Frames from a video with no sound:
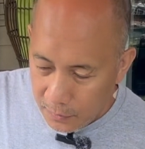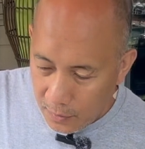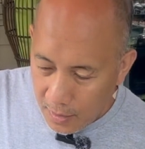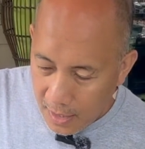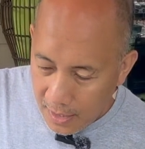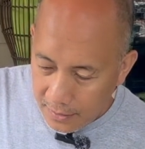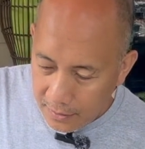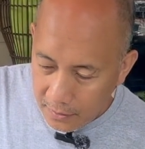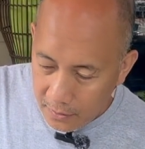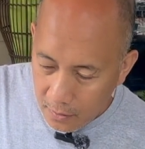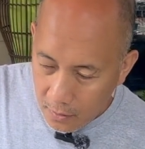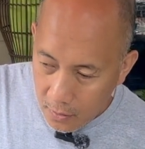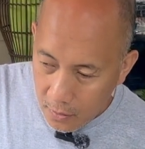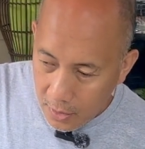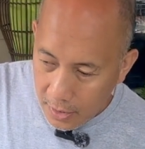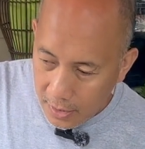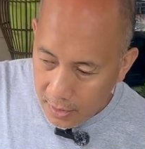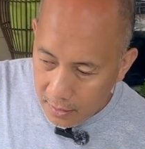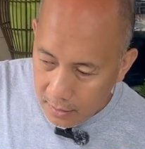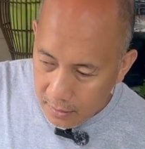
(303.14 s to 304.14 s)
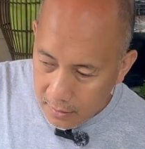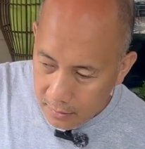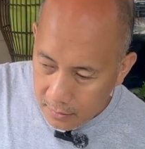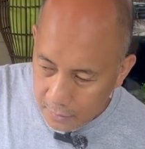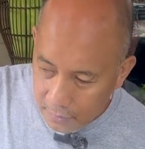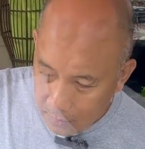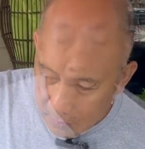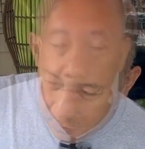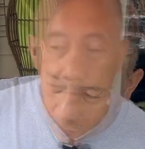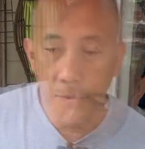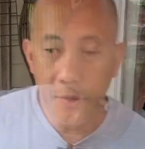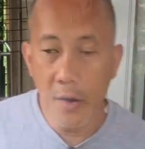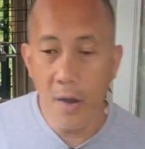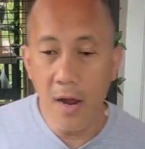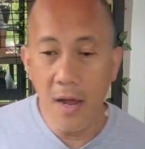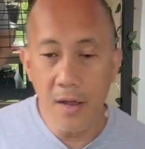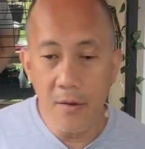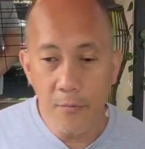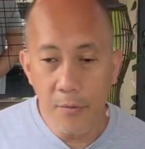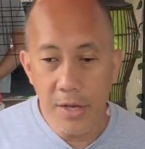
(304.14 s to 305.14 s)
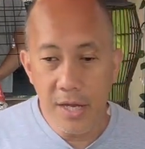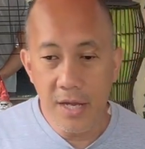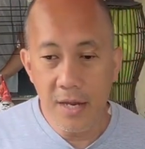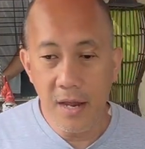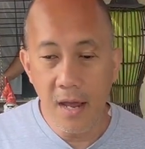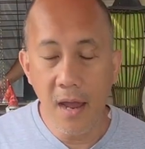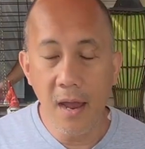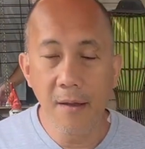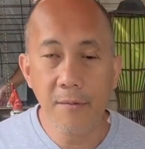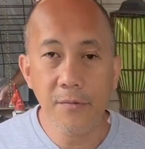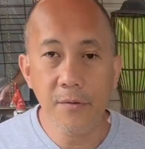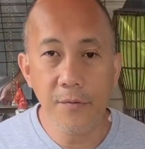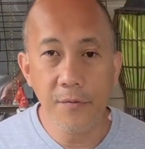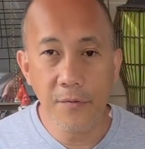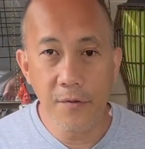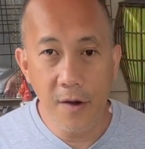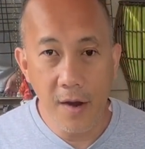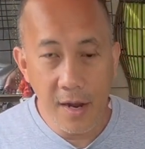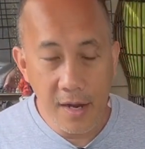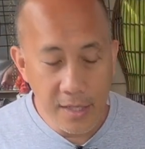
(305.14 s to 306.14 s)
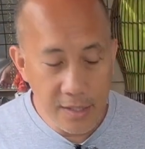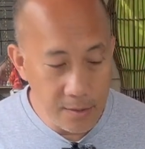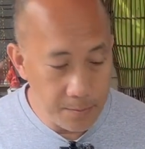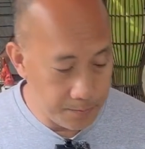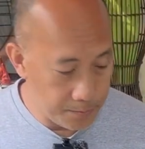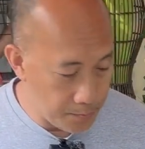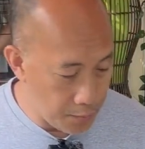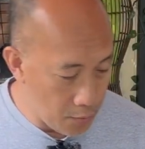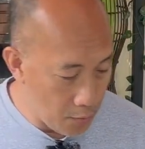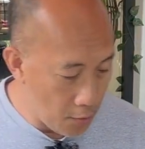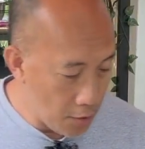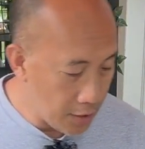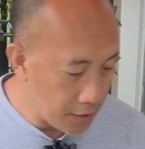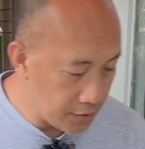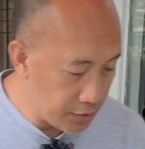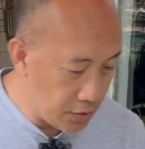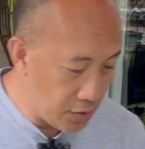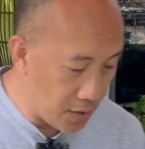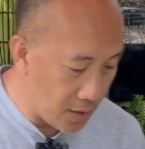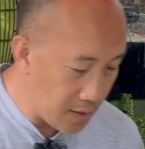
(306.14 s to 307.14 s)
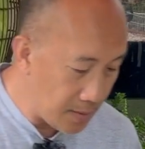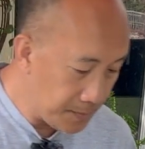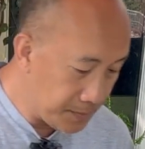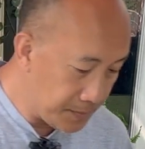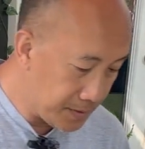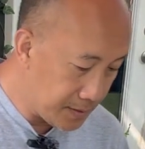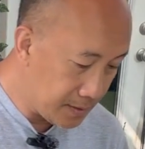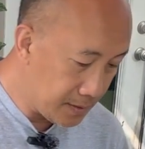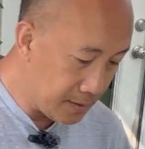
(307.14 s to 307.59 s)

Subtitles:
add an oil. We're gonna have to fry the pork chops.